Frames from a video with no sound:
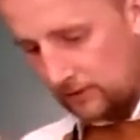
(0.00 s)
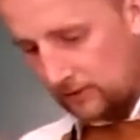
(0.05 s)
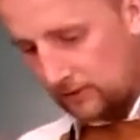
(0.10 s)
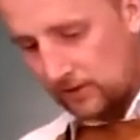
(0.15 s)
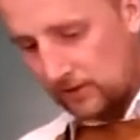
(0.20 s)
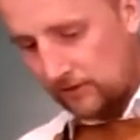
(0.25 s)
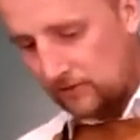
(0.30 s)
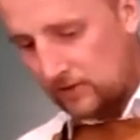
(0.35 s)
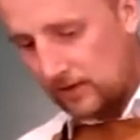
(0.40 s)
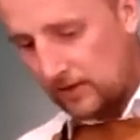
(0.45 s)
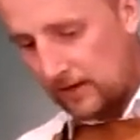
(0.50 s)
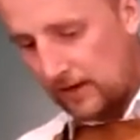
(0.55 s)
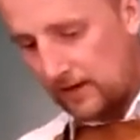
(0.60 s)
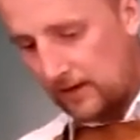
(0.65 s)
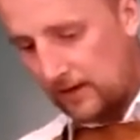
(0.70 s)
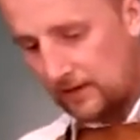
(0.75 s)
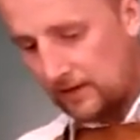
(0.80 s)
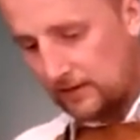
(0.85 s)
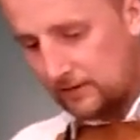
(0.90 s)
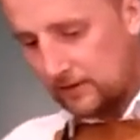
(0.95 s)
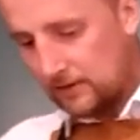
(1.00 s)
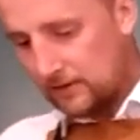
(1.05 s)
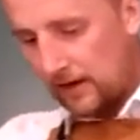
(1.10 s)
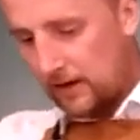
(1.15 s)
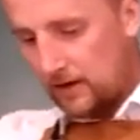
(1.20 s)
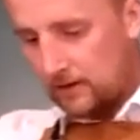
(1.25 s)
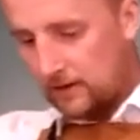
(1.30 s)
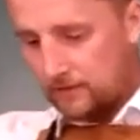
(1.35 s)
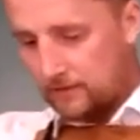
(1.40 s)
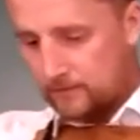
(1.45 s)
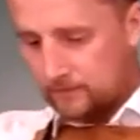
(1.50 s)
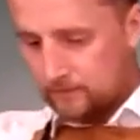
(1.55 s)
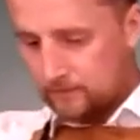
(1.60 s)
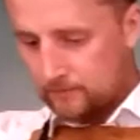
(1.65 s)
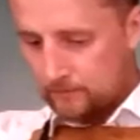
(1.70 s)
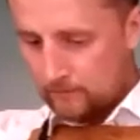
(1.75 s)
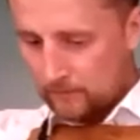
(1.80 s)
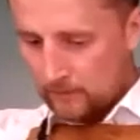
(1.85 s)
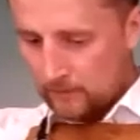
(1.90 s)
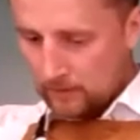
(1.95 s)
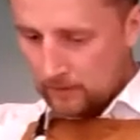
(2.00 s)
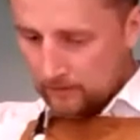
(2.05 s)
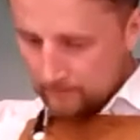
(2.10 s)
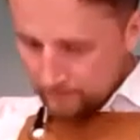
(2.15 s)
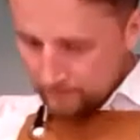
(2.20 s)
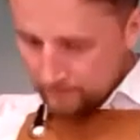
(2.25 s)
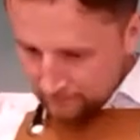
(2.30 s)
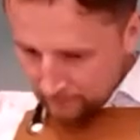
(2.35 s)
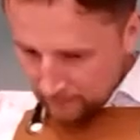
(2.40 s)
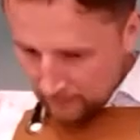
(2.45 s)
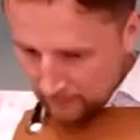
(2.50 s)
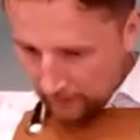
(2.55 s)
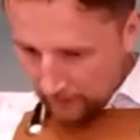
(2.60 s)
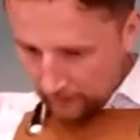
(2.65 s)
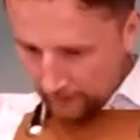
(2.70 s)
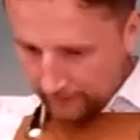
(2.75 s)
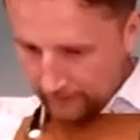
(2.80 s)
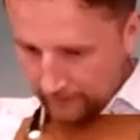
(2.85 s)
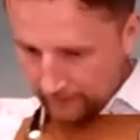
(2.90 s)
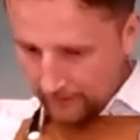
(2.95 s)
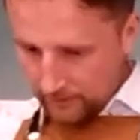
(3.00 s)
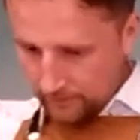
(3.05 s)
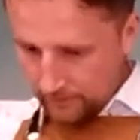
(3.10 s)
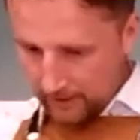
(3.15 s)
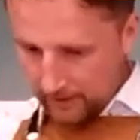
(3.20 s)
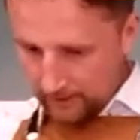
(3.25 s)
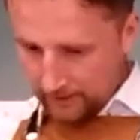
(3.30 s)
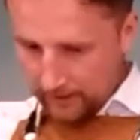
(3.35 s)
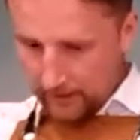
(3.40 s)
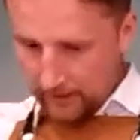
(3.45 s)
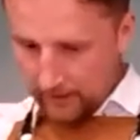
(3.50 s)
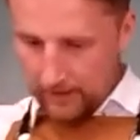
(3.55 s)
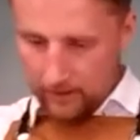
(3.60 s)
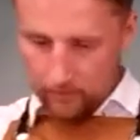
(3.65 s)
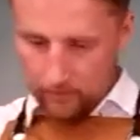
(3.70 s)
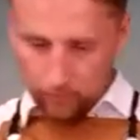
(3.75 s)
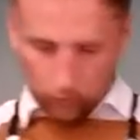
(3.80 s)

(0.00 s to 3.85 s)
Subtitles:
just gives it that nice kind of, nice bit of kind of herbal